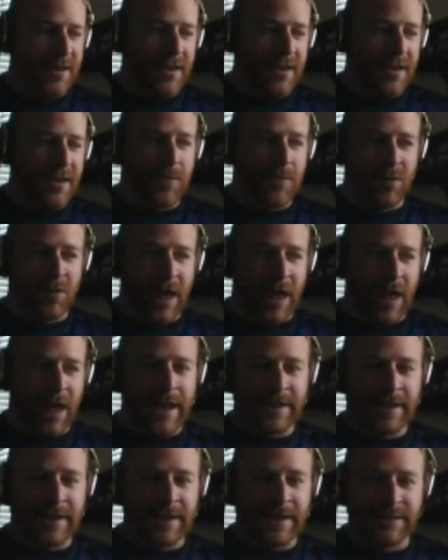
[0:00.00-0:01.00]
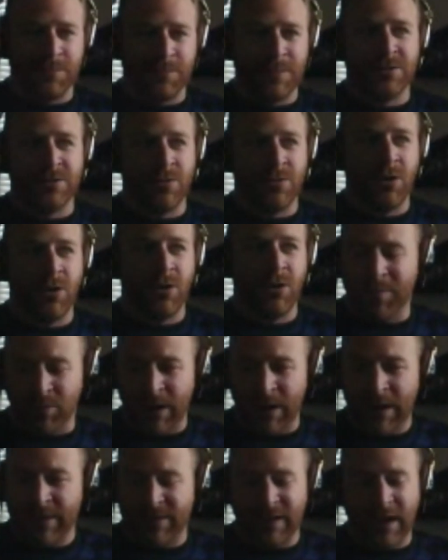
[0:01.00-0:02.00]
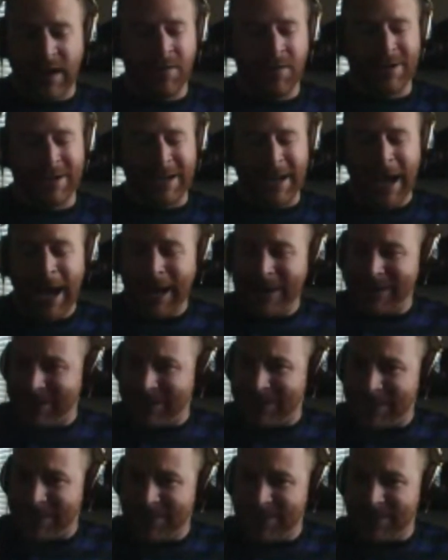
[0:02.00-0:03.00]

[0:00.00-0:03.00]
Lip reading: If you were to ask me to hold my breath, I would not.